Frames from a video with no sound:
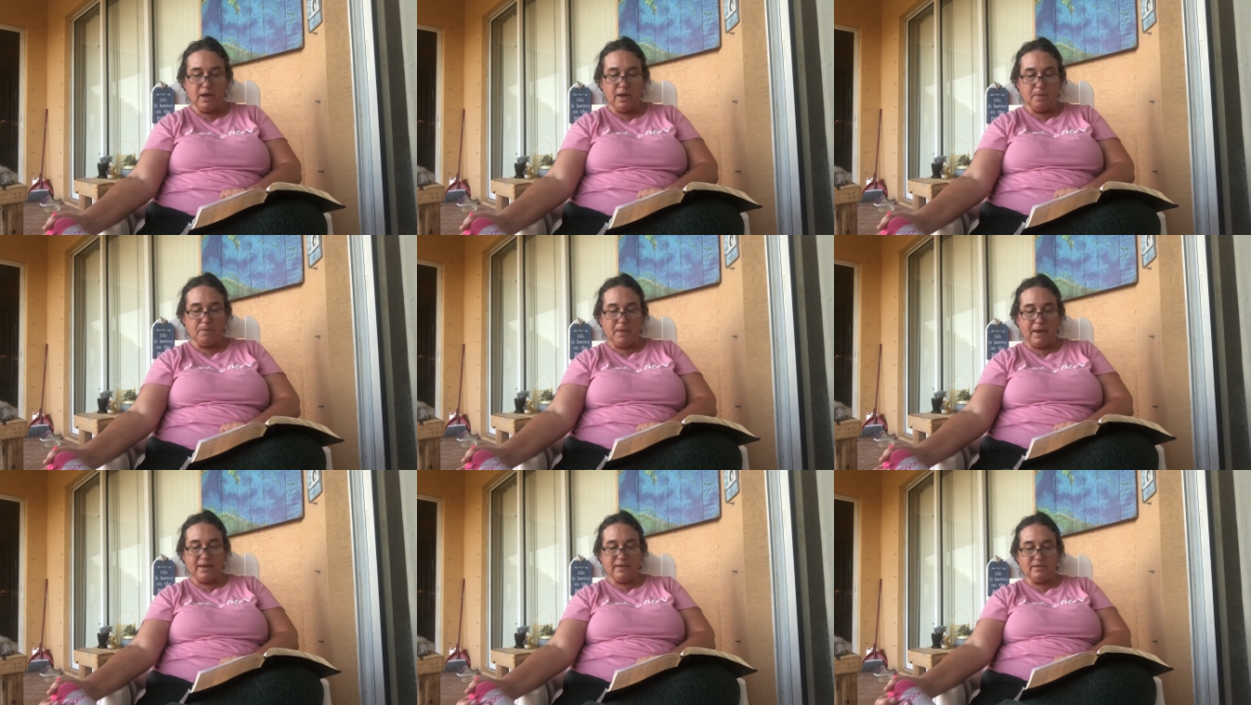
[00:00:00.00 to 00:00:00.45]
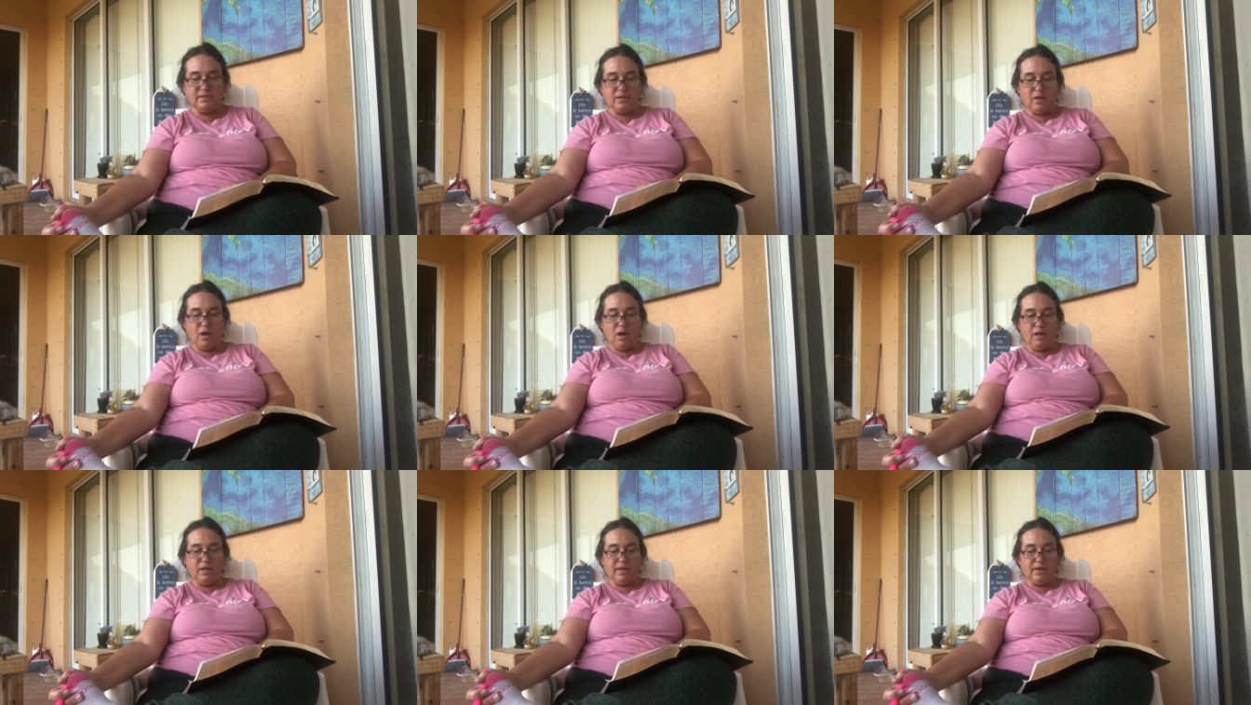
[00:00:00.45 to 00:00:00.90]
by
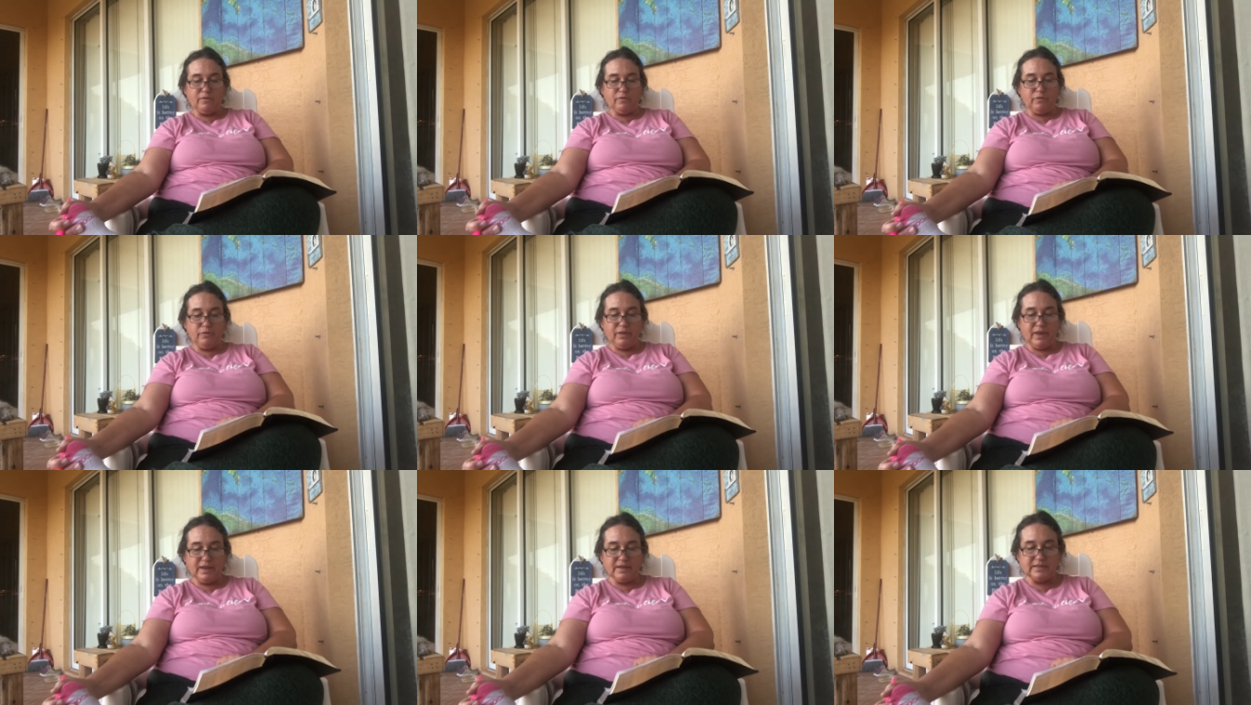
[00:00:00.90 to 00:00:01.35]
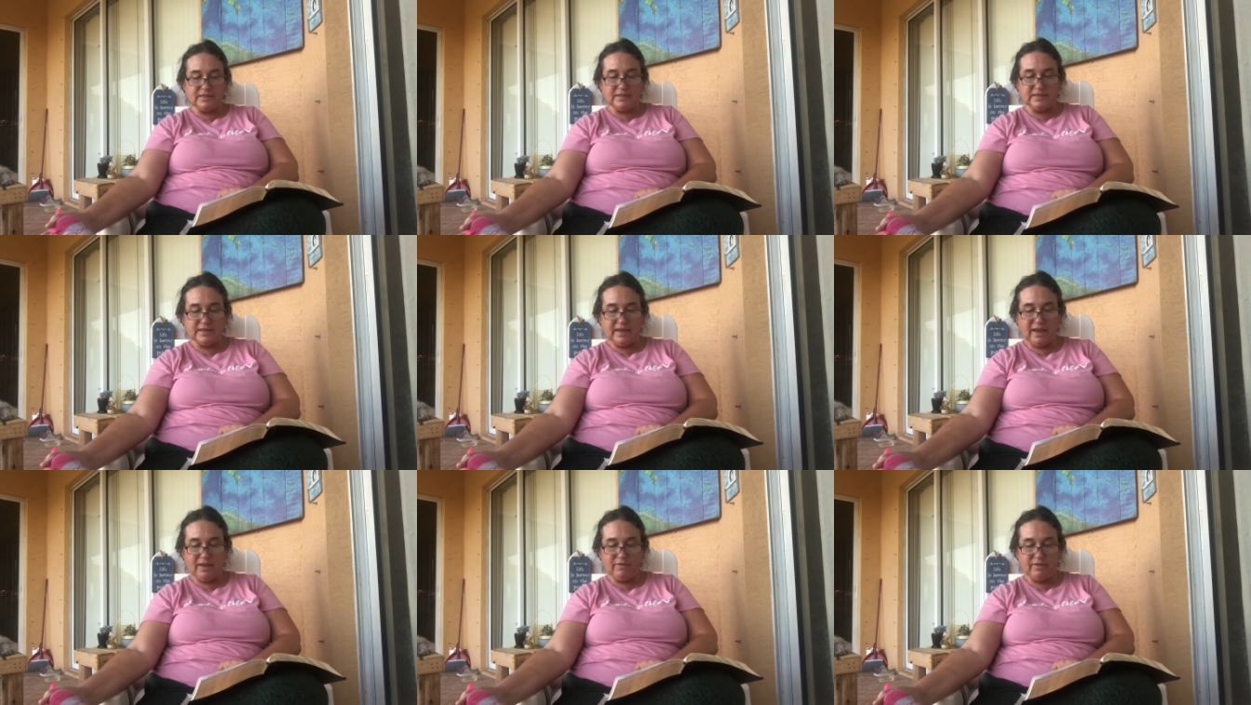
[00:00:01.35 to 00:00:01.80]
Saul and fled to
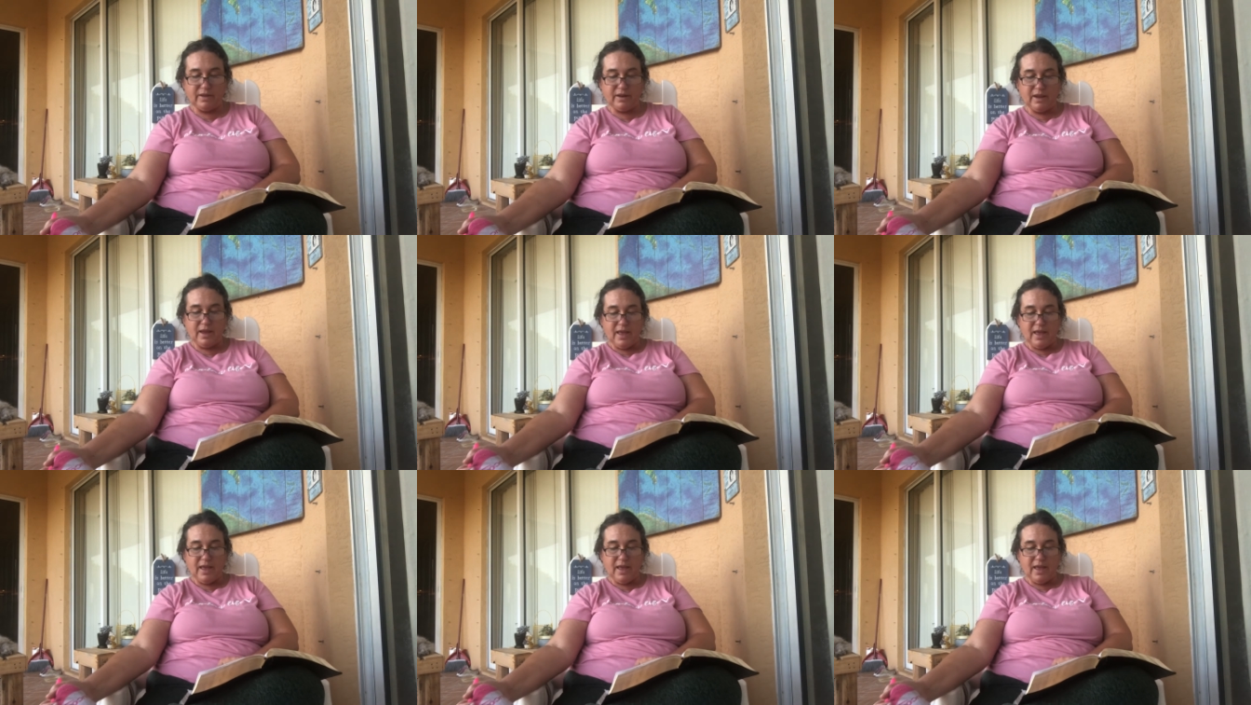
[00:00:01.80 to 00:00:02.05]
David,